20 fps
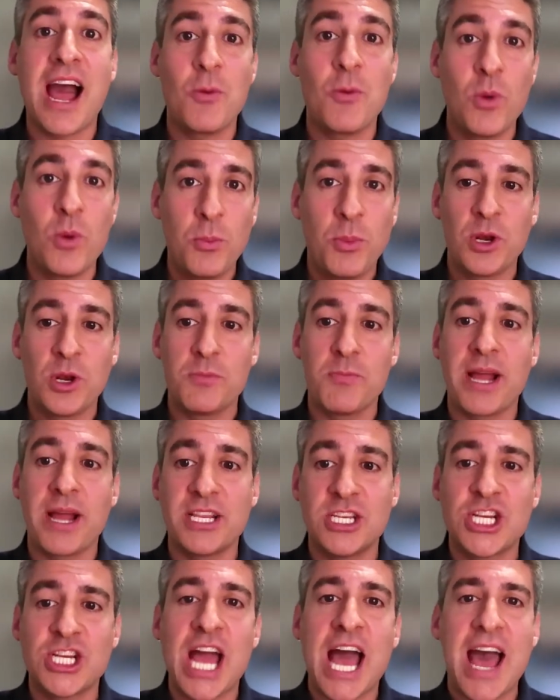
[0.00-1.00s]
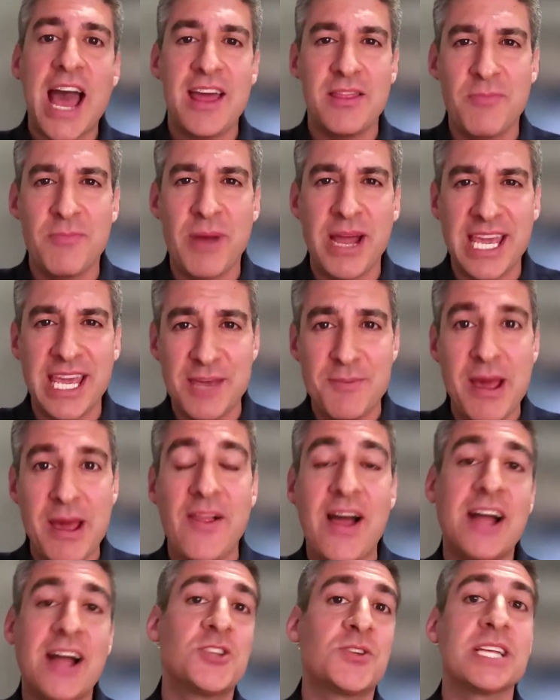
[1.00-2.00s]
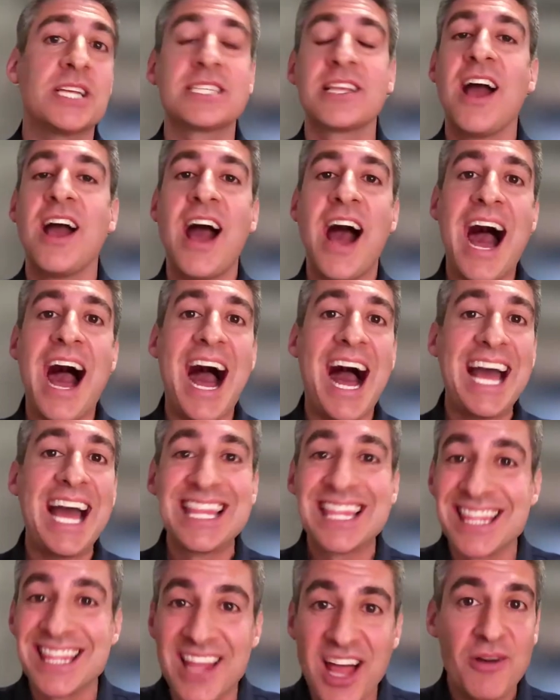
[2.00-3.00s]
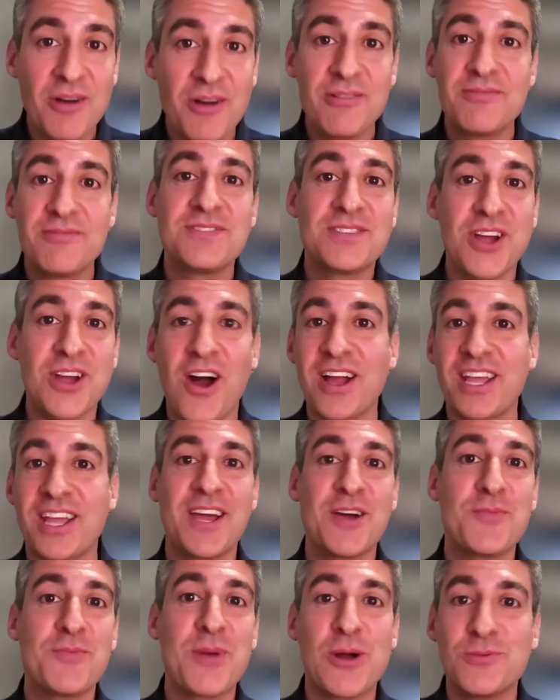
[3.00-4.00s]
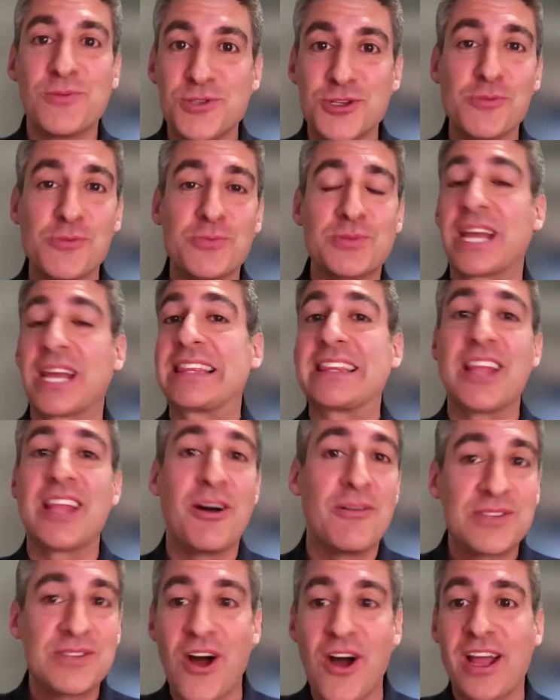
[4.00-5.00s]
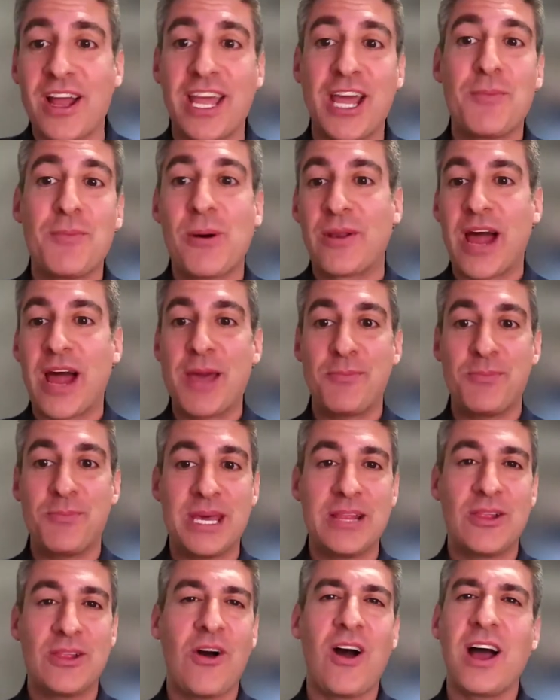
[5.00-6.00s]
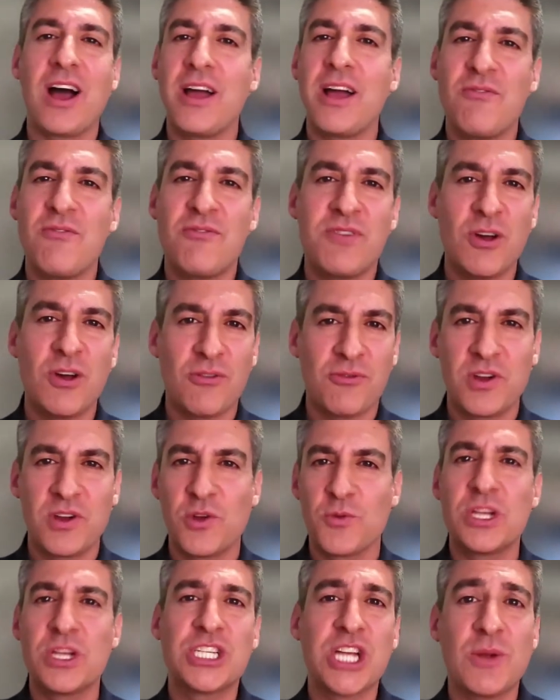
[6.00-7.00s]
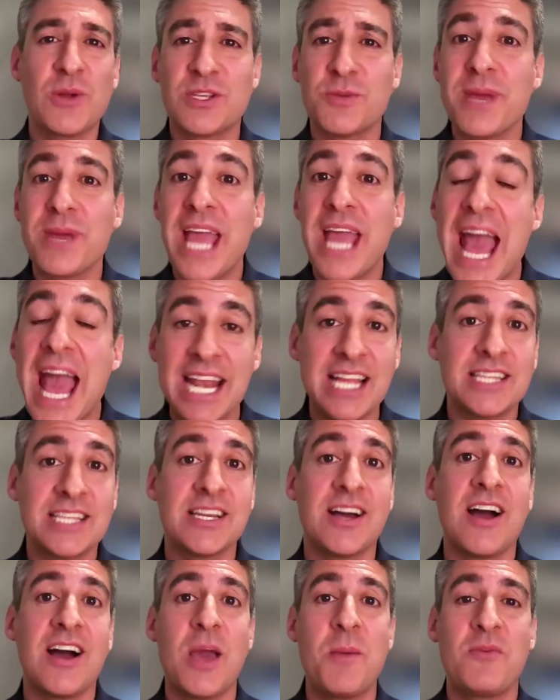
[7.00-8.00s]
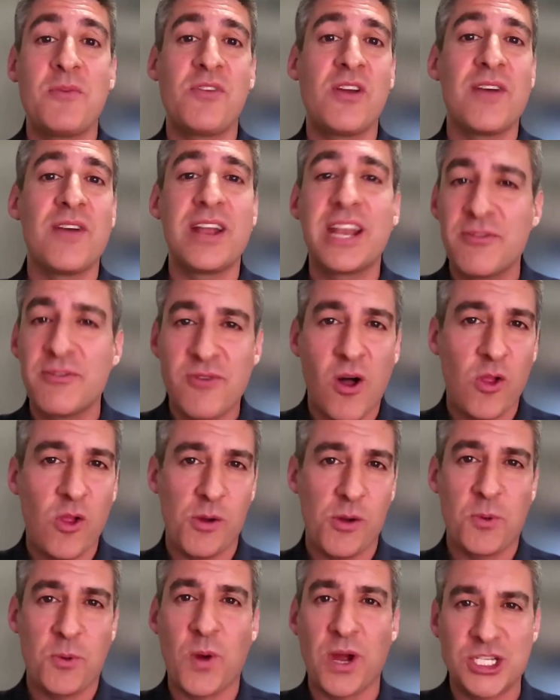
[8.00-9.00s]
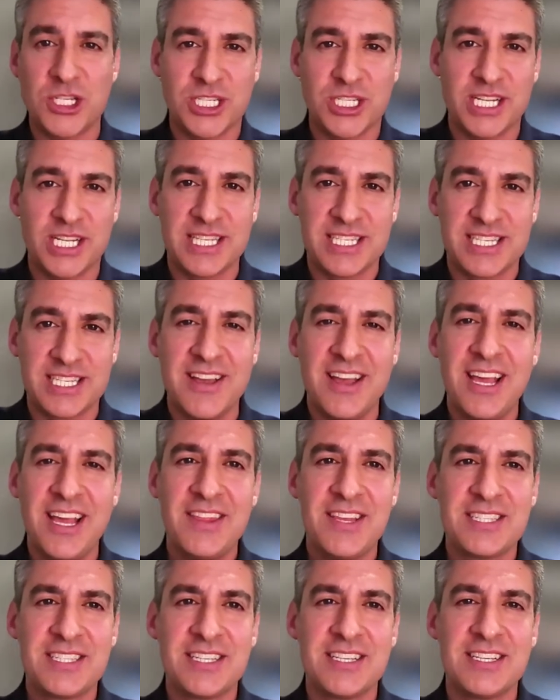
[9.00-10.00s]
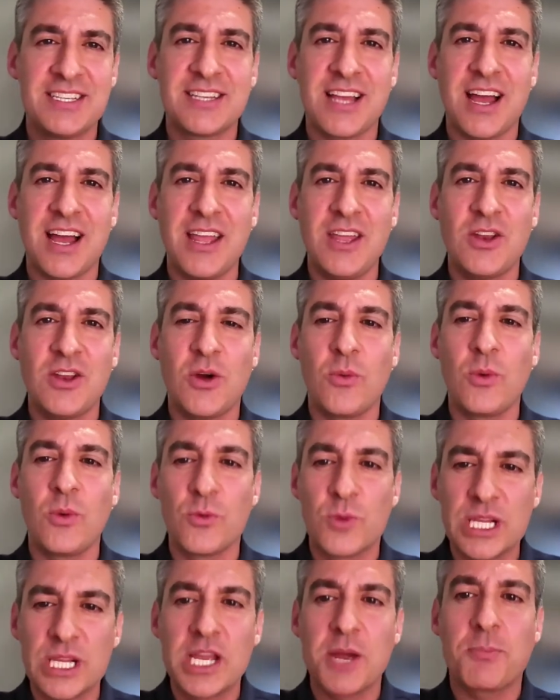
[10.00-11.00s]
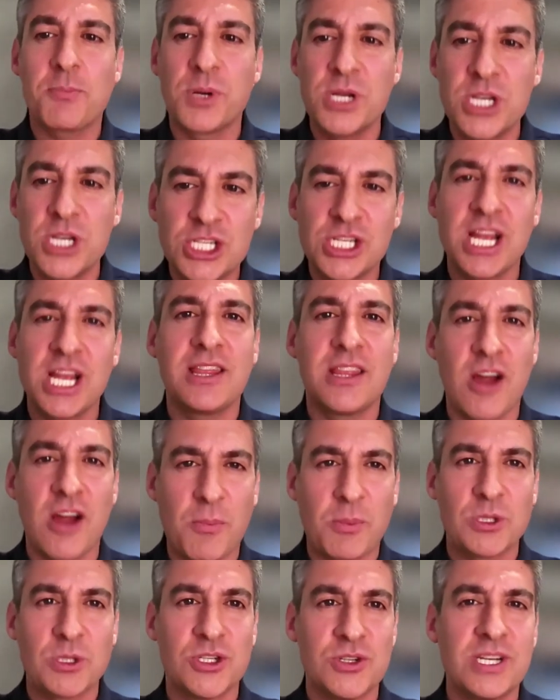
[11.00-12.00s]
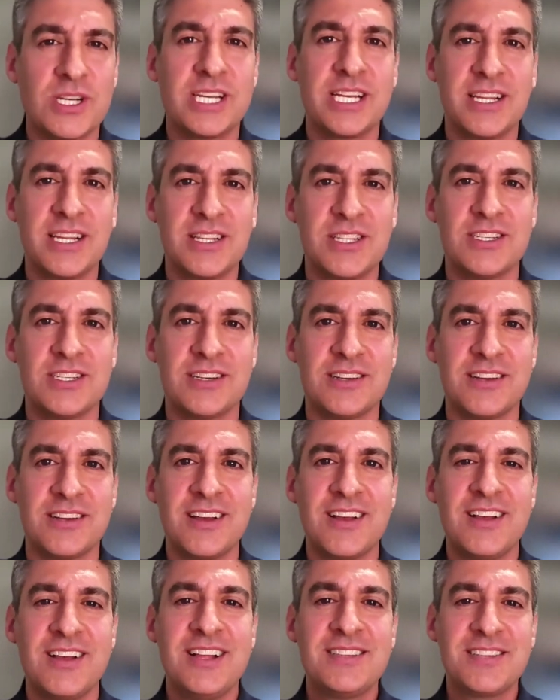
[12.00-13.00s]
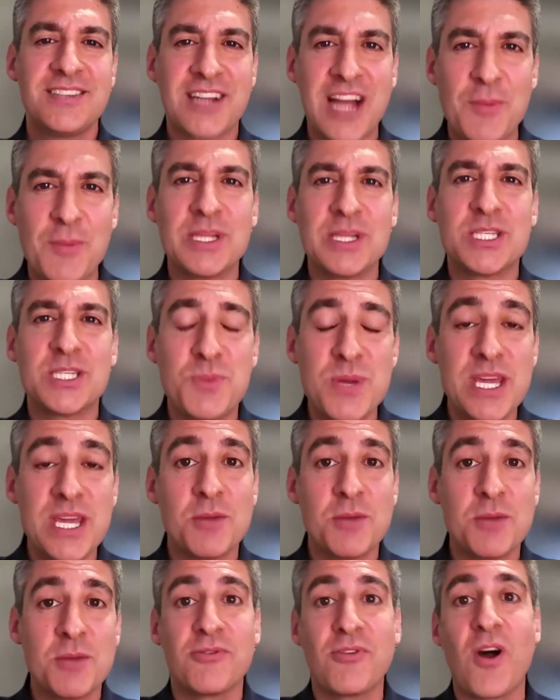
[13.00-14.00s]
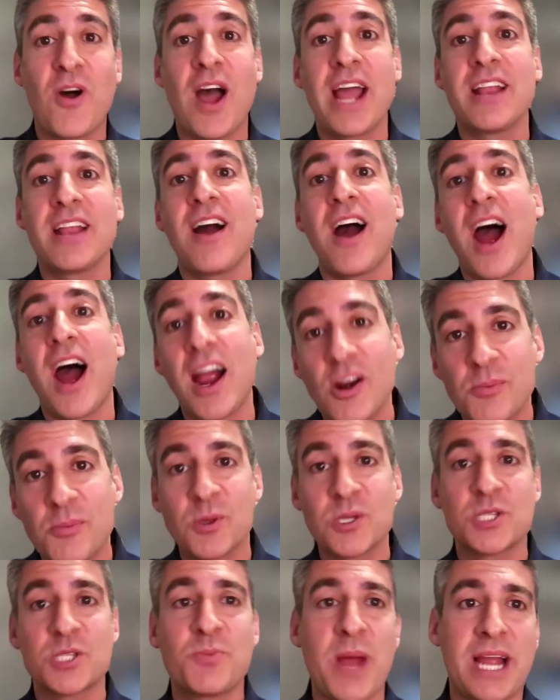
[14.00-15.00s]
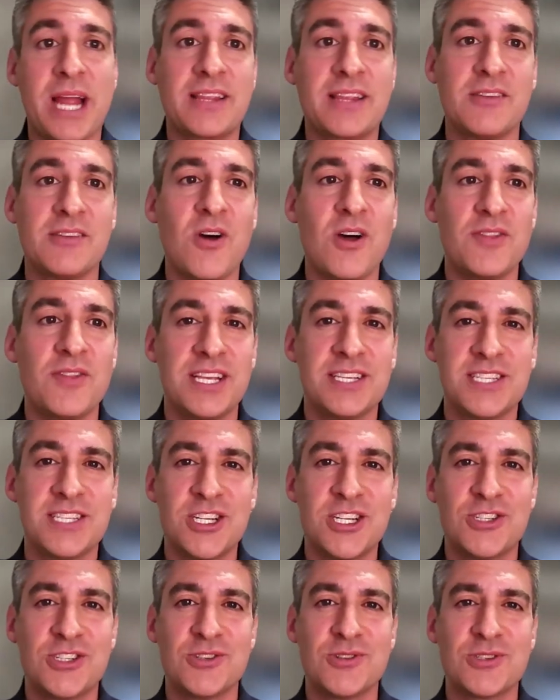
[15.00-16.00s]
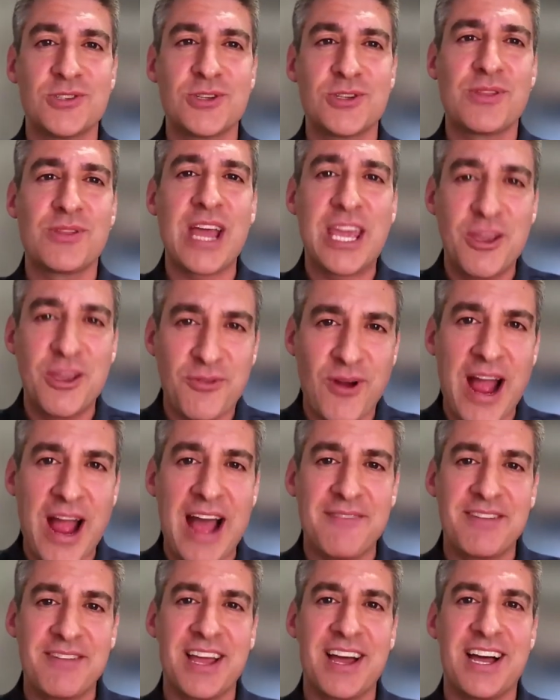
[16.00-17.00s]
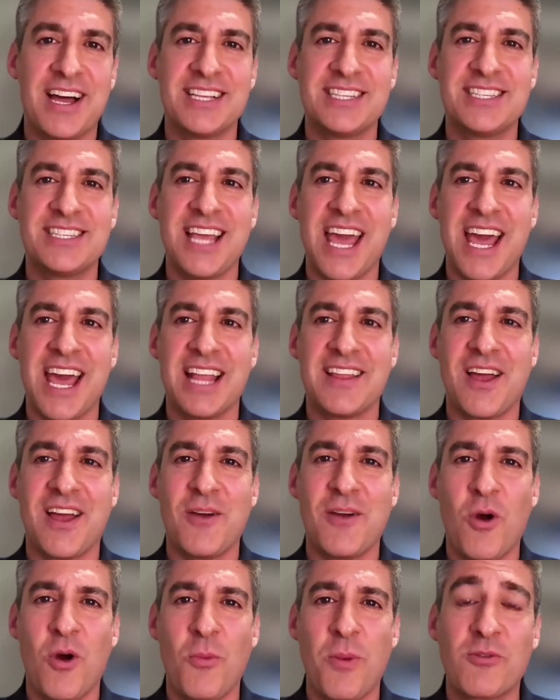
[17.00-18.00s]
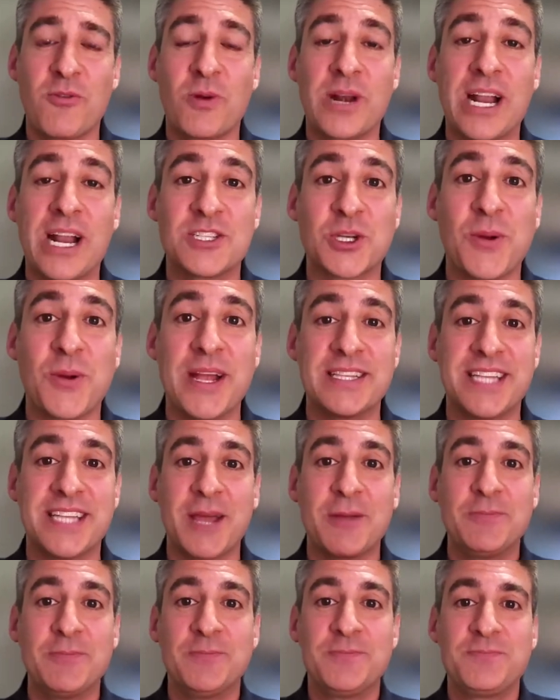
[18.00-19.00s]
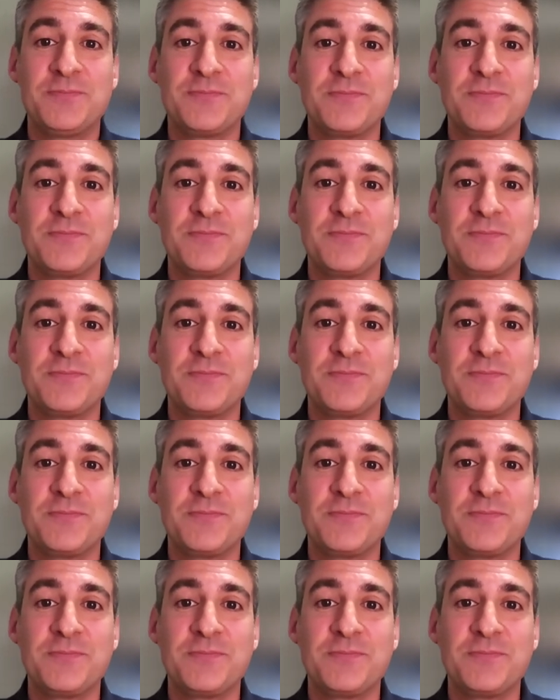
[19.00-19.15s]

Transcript: I will put in my chat my email address. I love talking about dupes. I love talking about IP law. Feel free to reach out to me anytime if you have any follow-up questions. This is, you know, we really appreciate the opportunity to come and speak and provide our perspective on these issues. So thank you for having us, and I hope everyone has a great day.